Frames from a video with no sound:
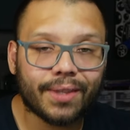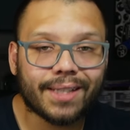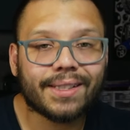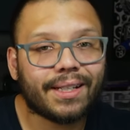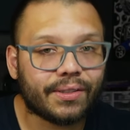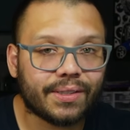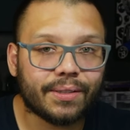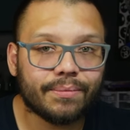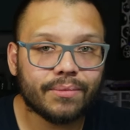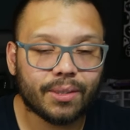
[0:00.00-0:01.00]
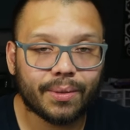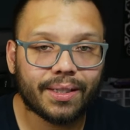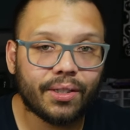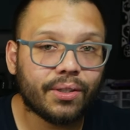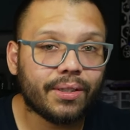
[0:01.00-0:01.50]
That's a carousel,
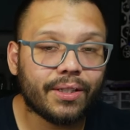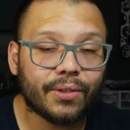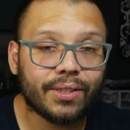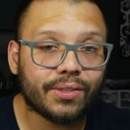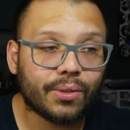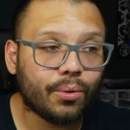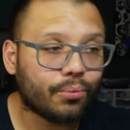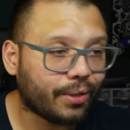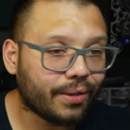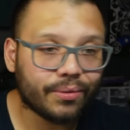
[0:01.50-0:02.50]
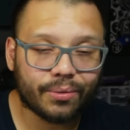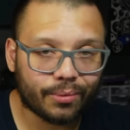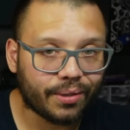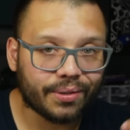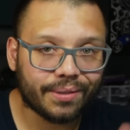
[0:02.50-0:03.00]
something that you can literally just go round and
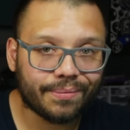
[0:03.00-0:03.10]
round